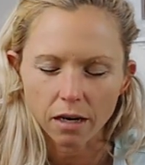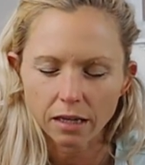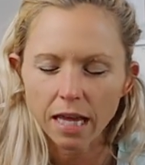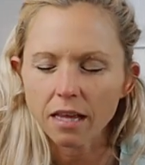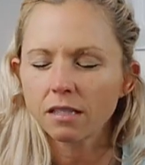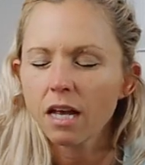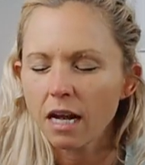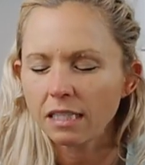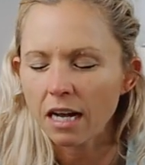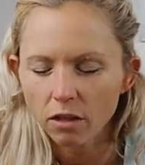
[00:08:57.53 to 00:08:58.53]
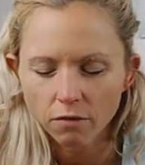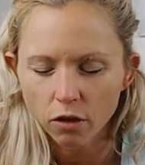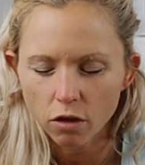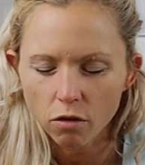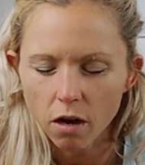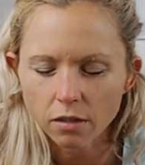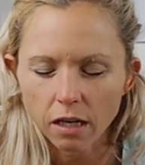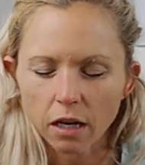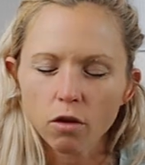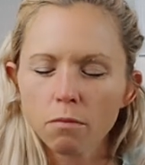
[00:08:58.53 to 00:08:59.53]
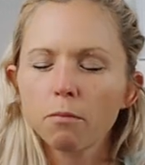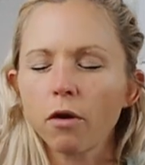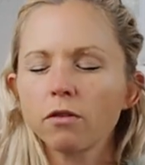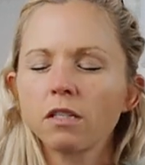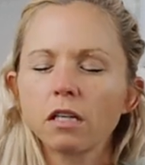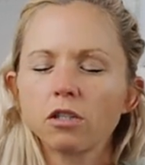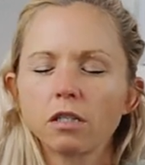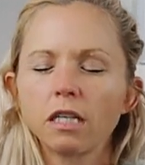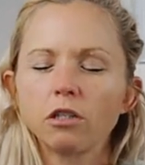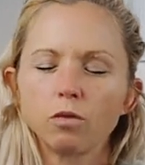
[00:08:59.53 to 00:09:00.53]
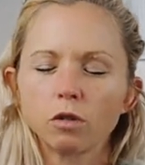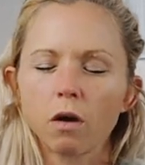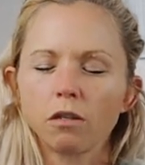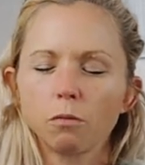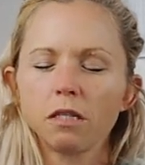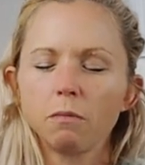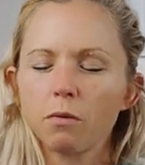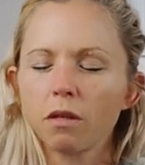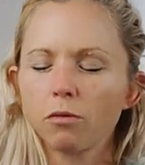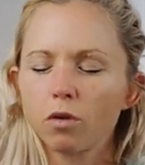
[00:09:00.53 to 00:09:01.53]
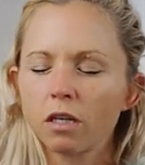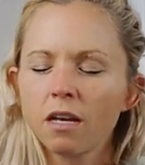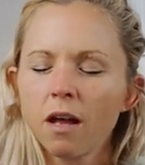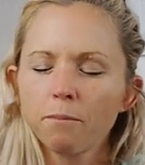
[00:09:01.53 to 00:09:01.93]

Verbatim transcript: I lay this down at the foot of the cross, and I know that my brothers and sisters here do as well. So please be with them, Lord.